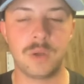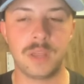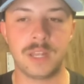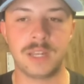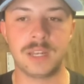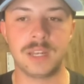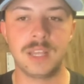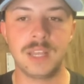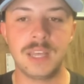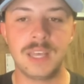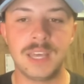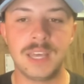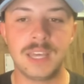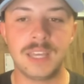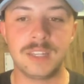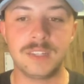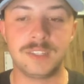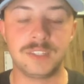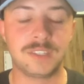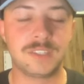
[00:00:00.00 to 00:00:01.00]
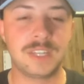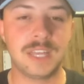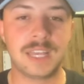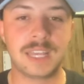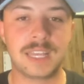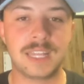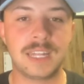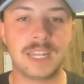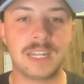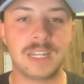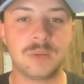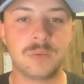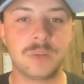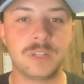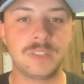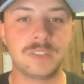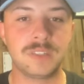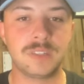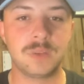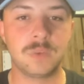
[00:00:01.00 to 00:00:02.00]
And he's just not getting any
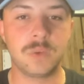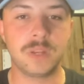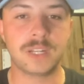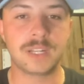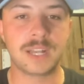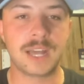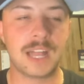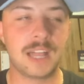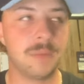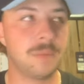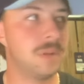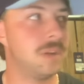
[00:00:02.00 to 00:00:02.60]
wins in the win column.